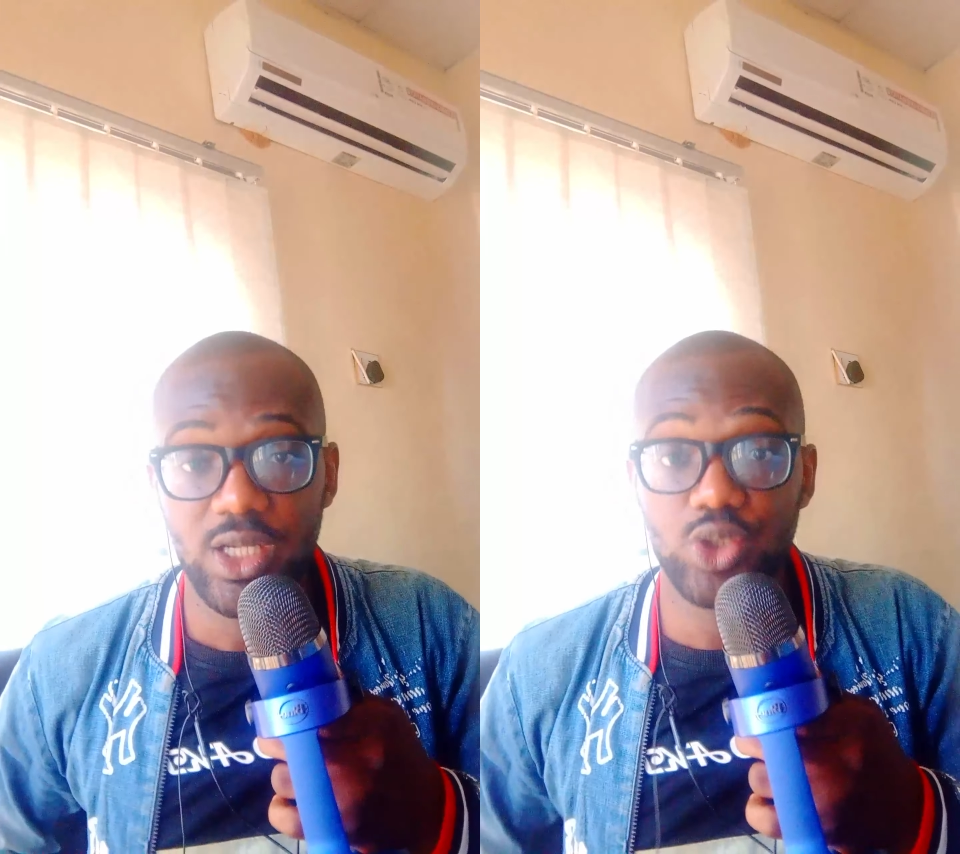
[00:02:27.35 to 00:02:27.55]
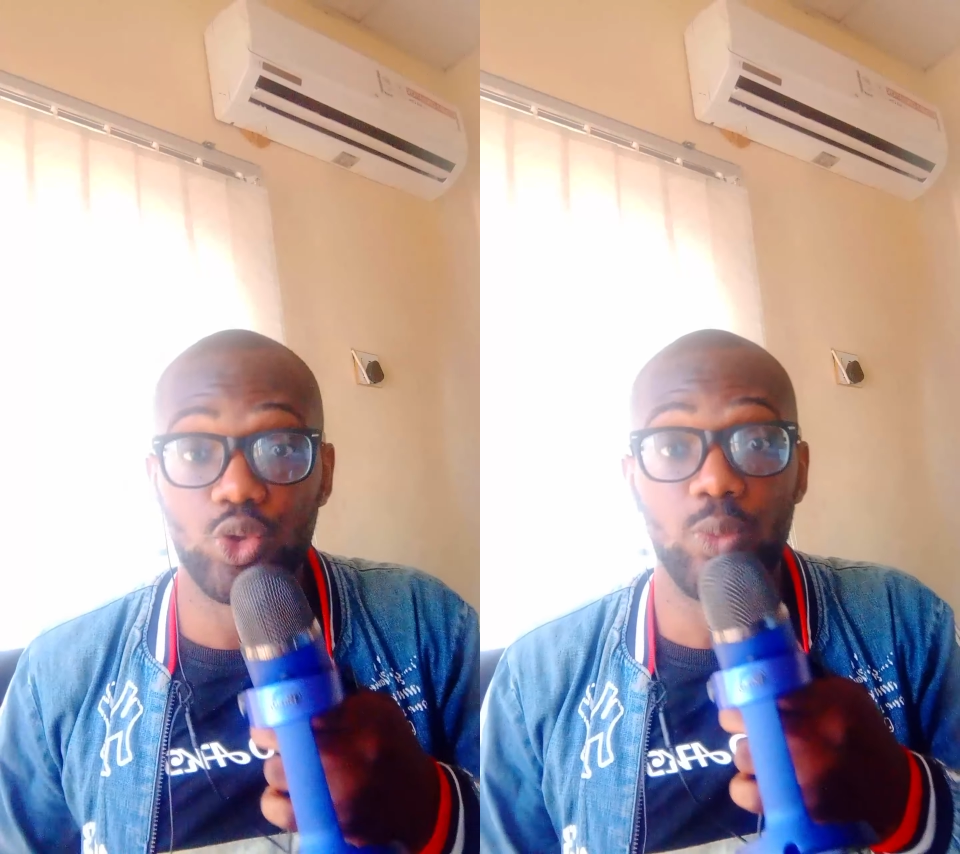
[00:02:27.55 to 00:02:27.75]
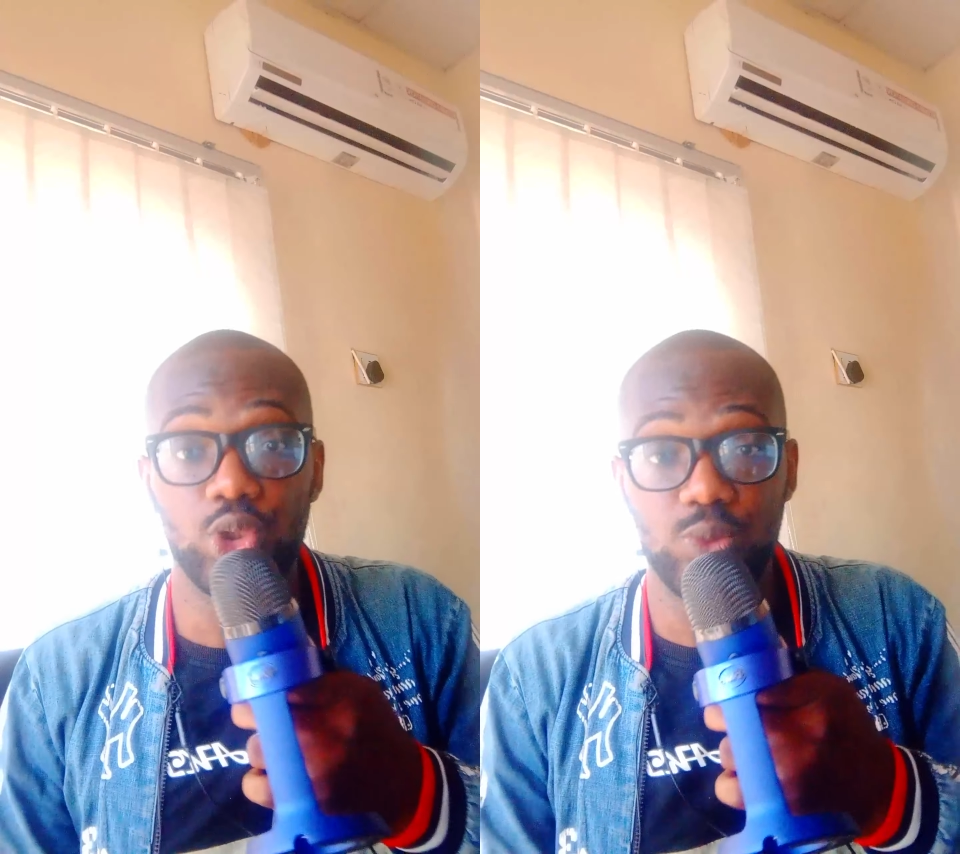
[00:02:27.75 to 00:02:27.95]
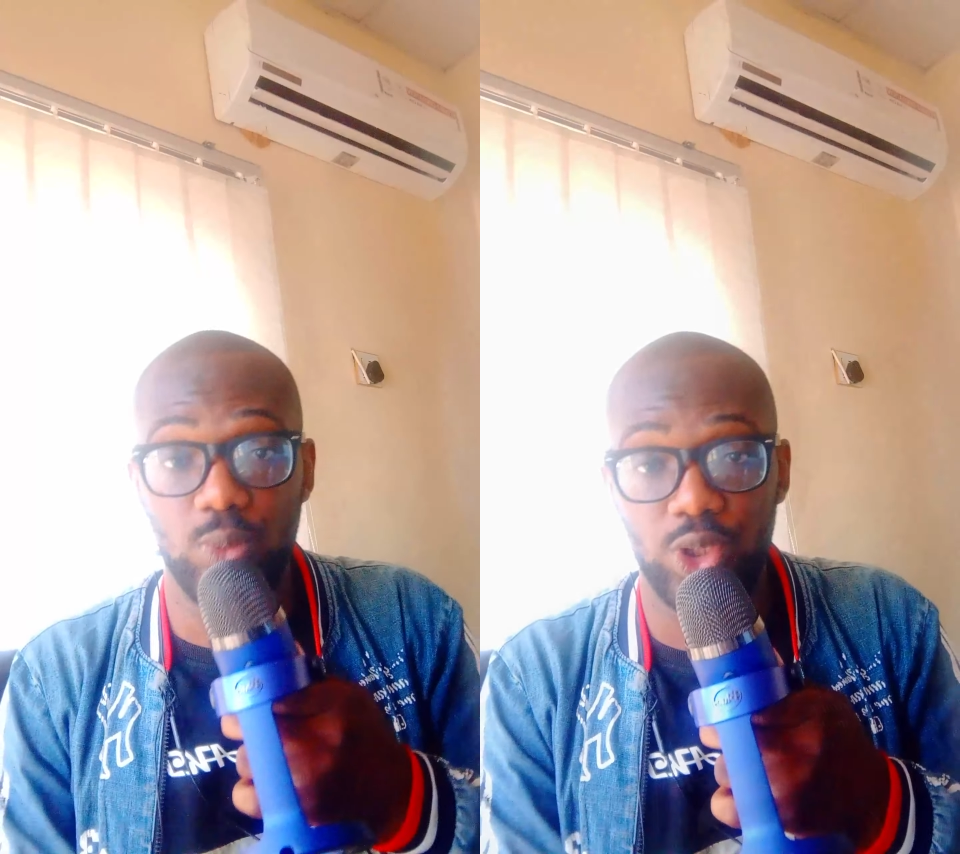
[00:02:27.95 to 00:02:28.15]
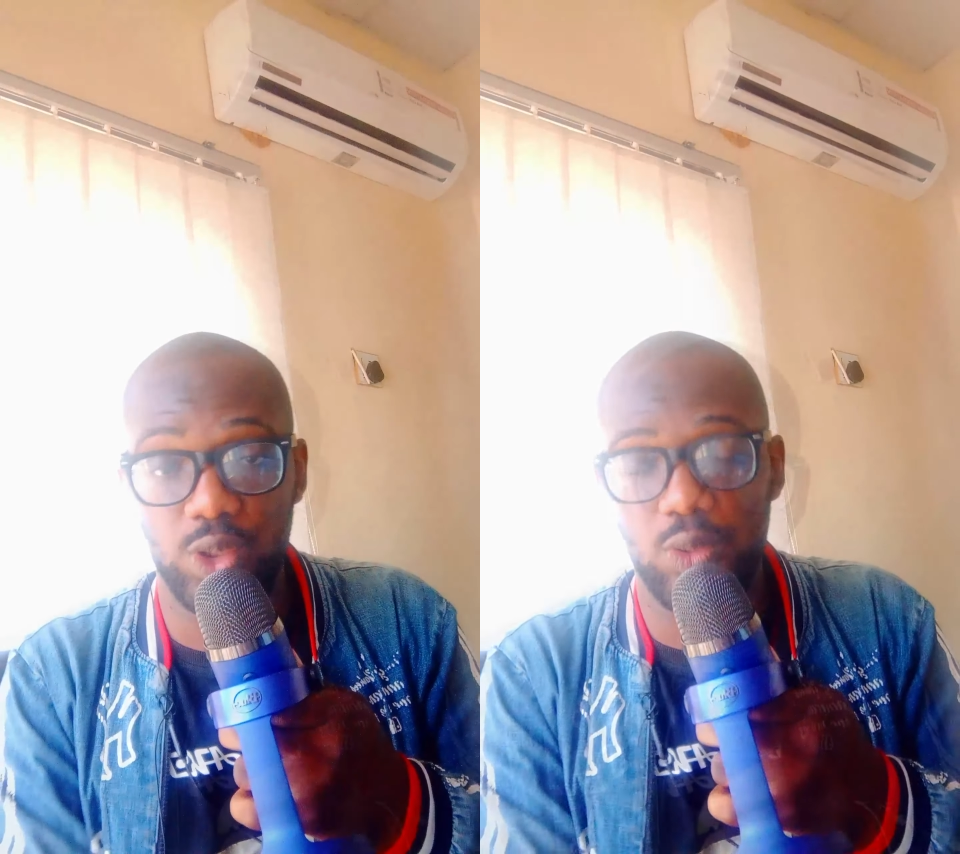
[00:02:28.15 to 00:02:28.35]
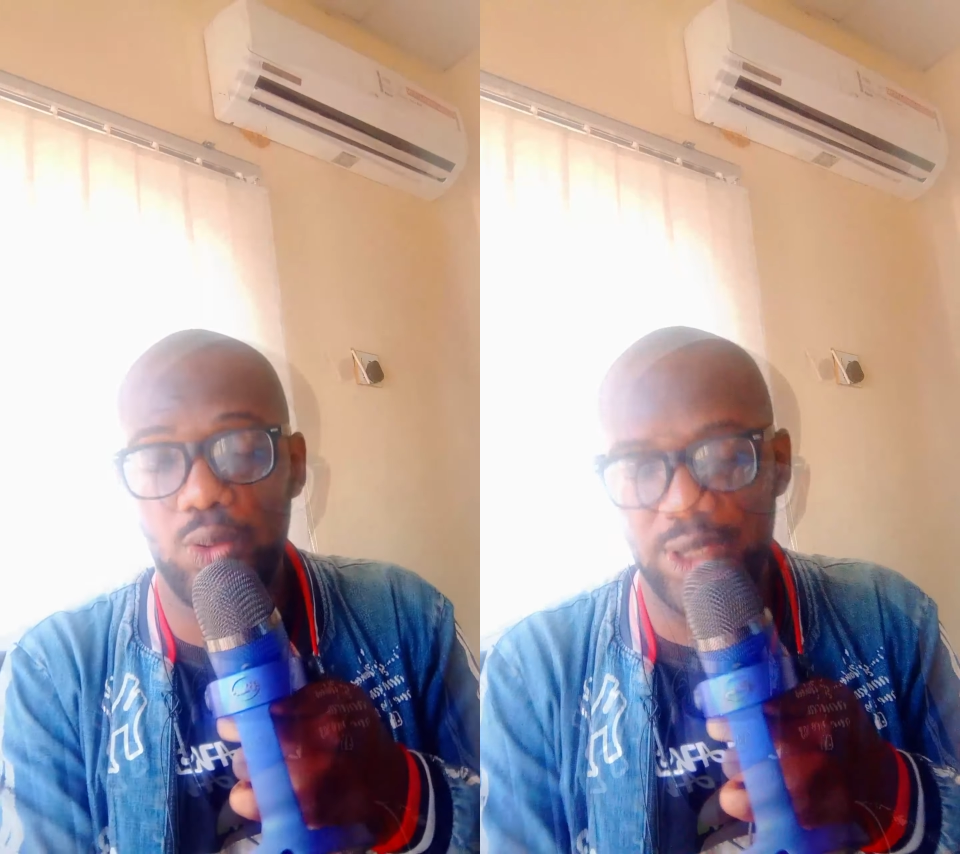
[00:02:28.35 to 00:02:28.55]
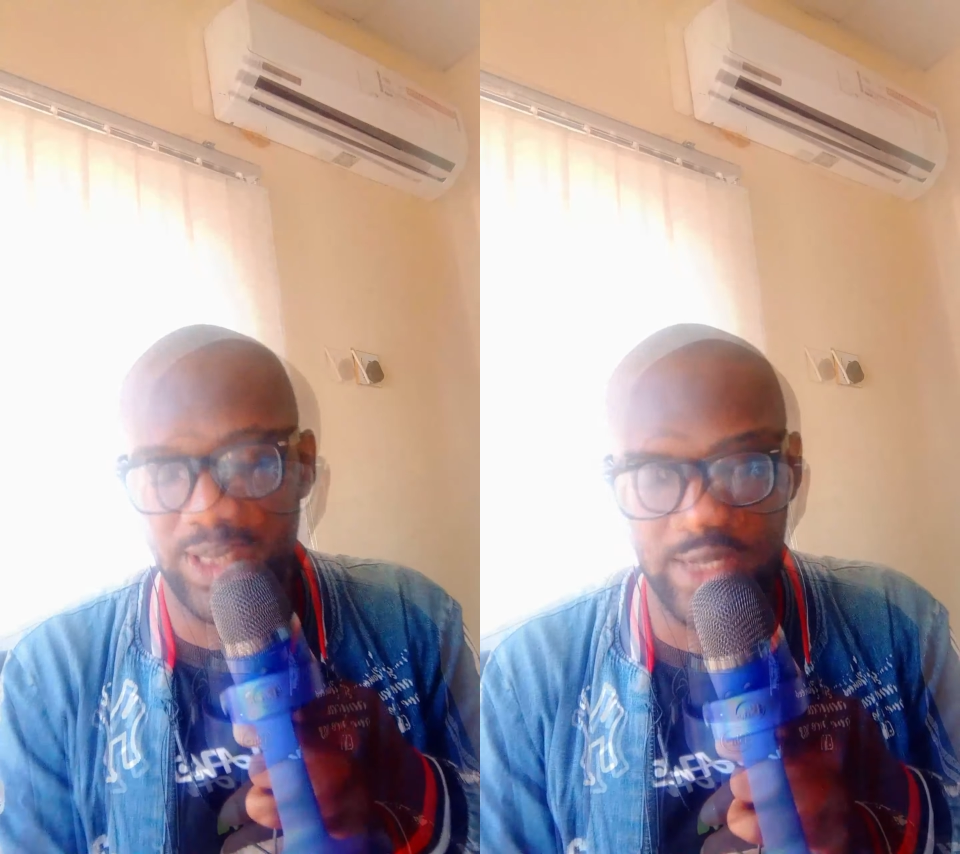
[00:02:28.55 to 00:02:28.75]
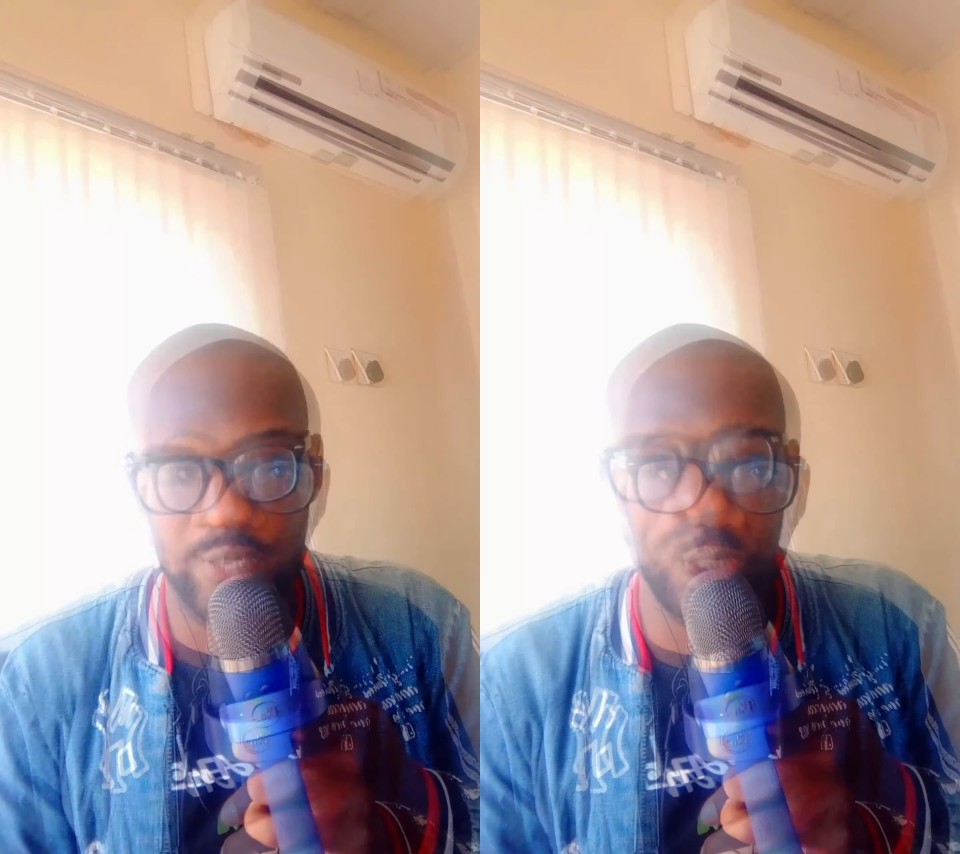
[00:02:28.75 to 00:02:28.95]
so much money on
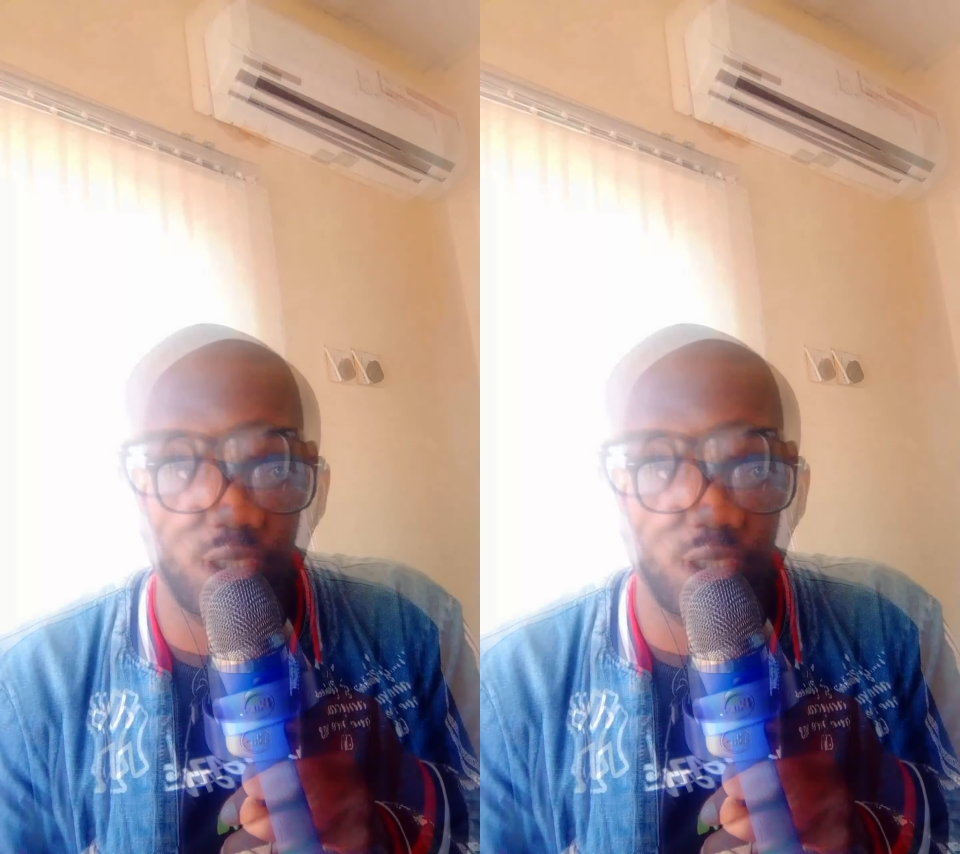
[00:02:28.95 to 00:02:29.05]
them